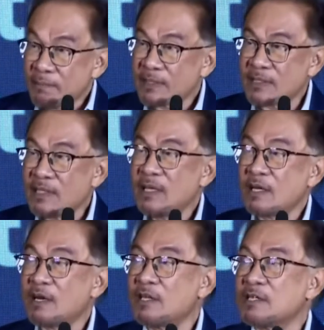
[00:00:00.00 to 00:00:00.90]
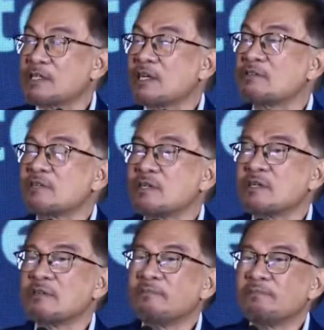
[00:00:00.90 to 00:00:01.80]
multi-religious country.
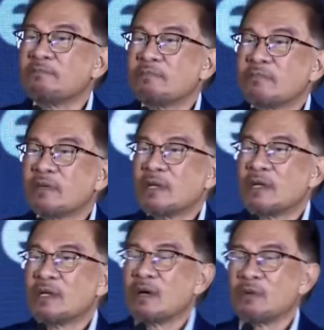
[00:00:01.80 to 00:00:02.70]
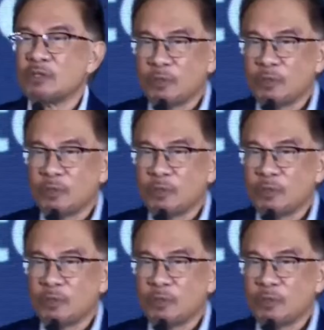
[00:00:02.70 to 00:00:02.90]
And I want to